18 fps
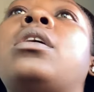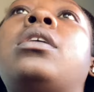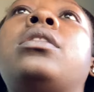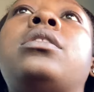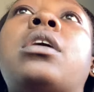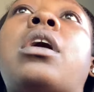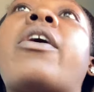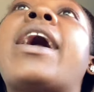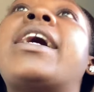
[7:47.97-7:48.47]

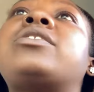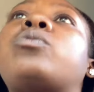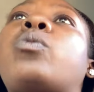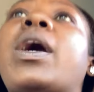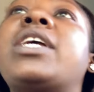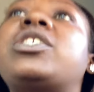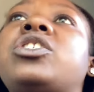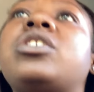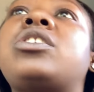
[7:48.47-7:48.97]
the
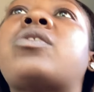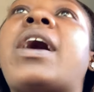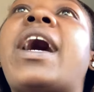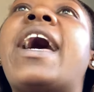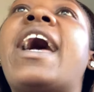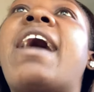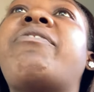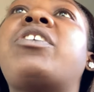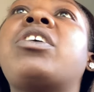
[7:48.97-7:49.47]
graduation. So I
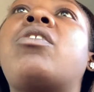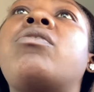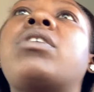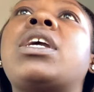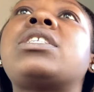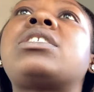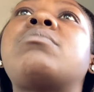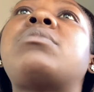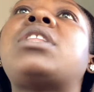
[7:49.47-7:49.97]
have to go
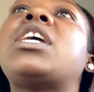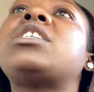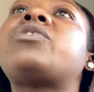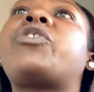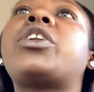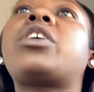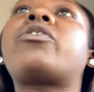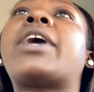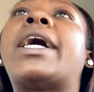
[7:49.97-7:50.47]
get some things for
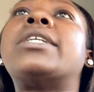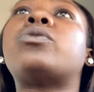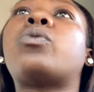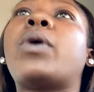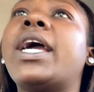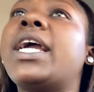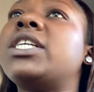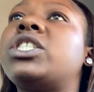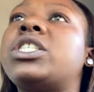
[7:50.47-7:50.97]
the
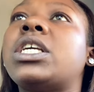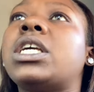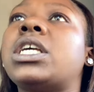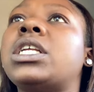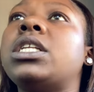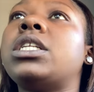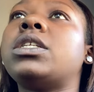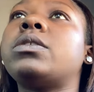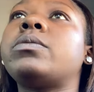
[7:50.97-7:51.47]

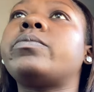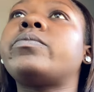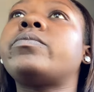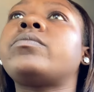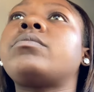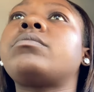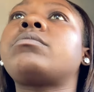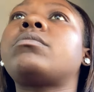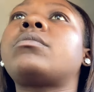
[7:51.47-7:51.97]

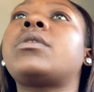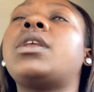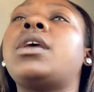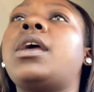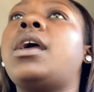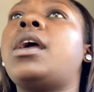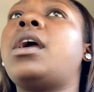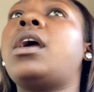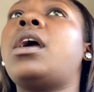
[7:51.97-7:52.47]

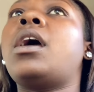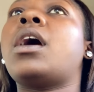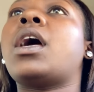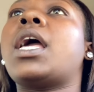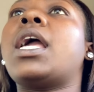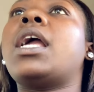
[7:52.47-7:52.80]
graduation.